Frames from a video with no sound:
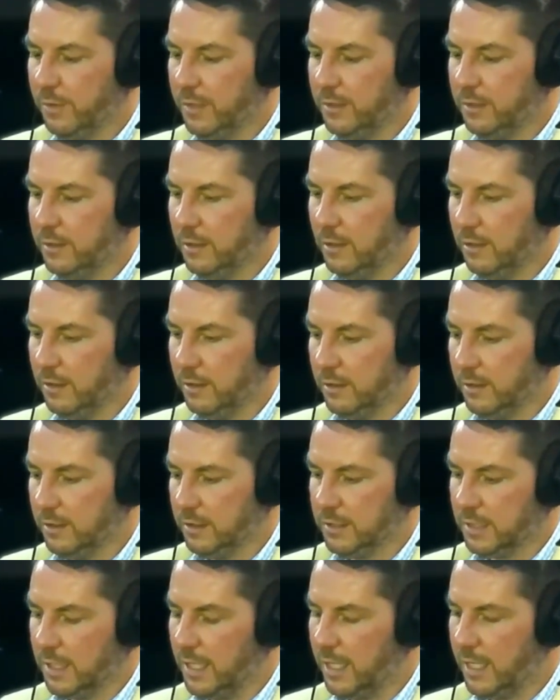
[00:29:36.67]
but on
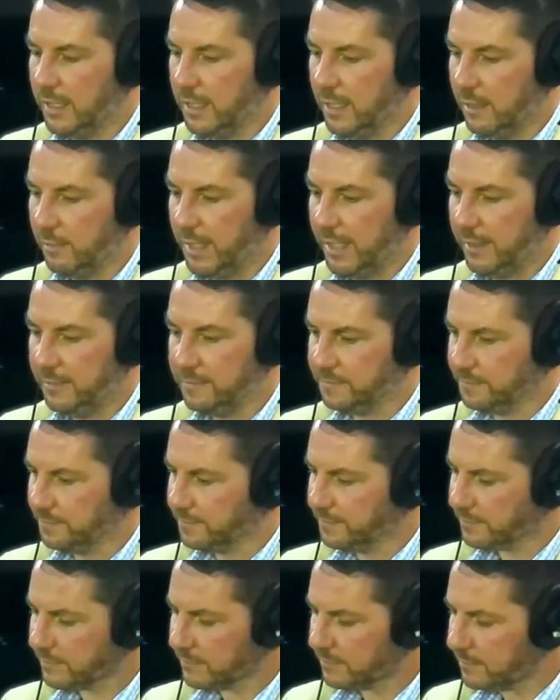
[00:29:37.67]
our side,
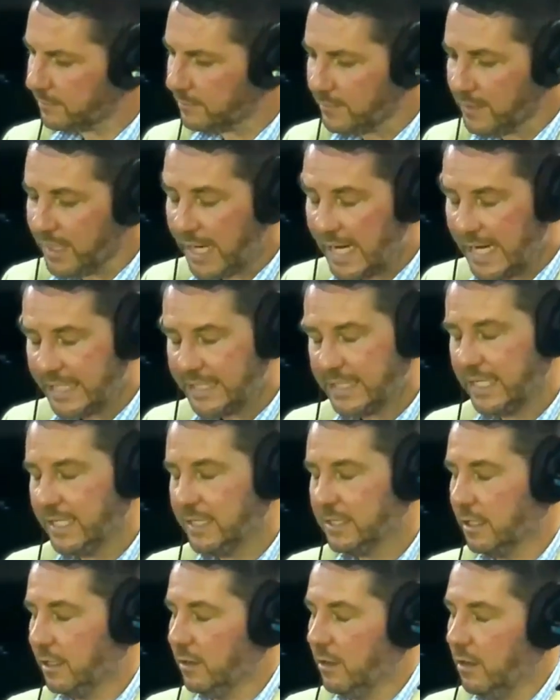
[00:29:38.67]
it
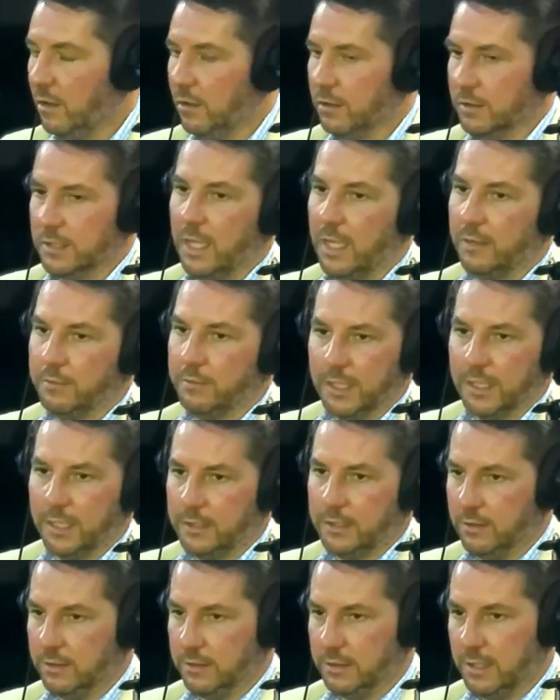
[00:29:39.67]
takes a long time to
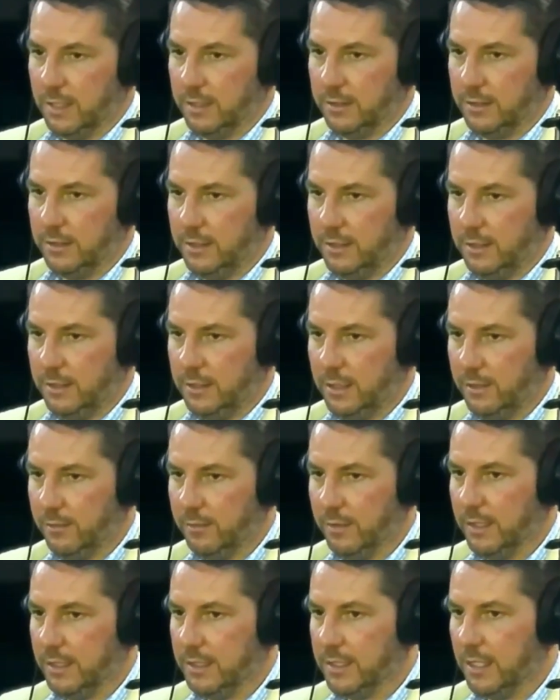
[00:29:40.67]
get deals done.
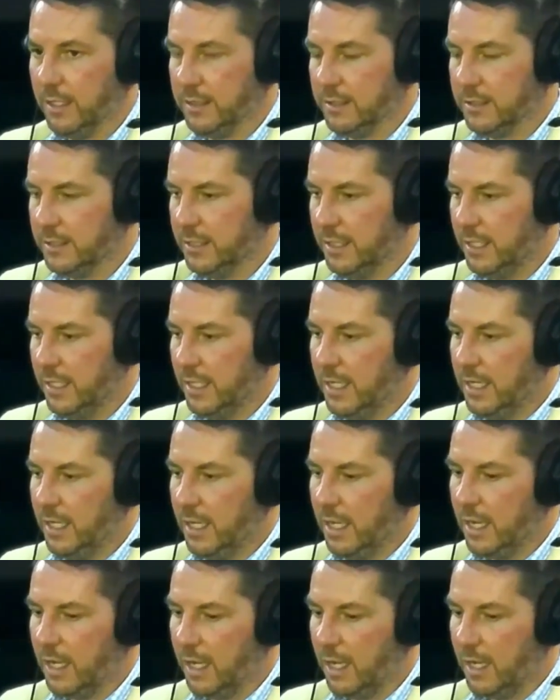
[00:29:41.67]
It really does.
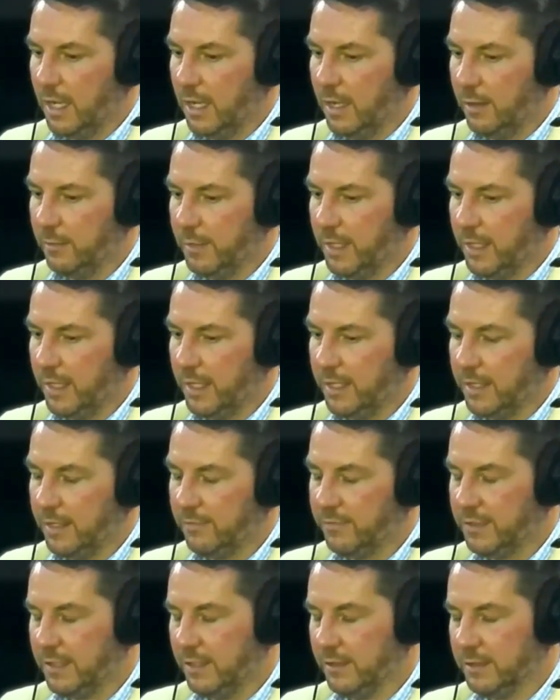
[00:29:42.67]

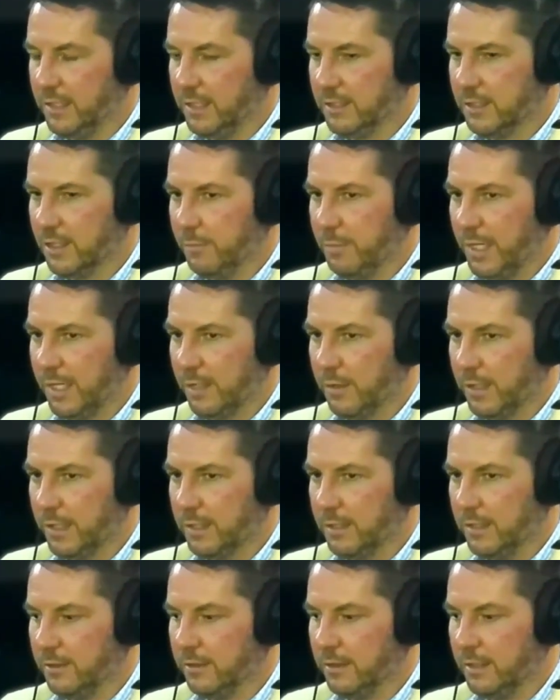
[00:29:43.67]
And if a deal does go by
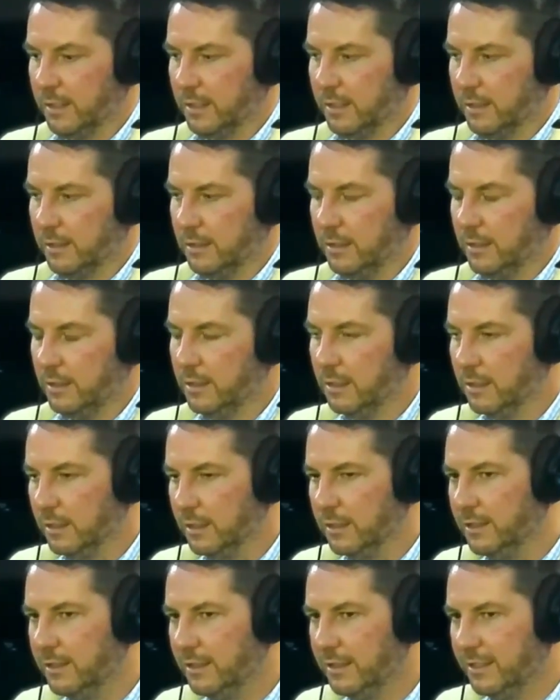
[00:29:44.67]
quickly, you're like,
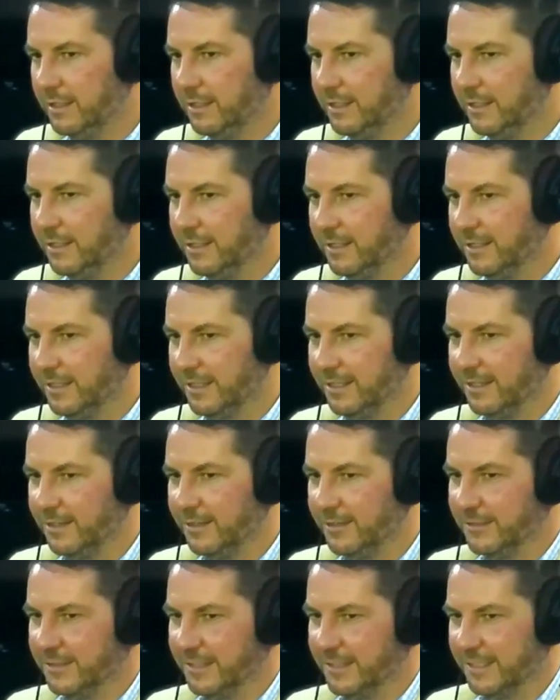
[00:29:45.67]
huh, You
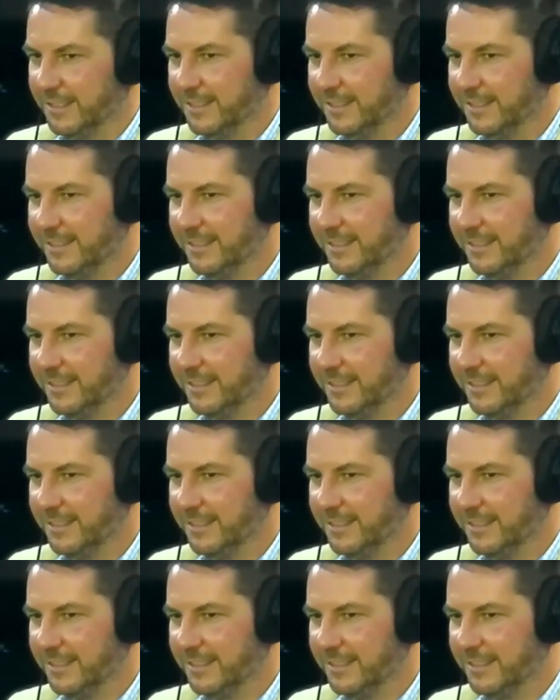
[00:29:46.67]
know,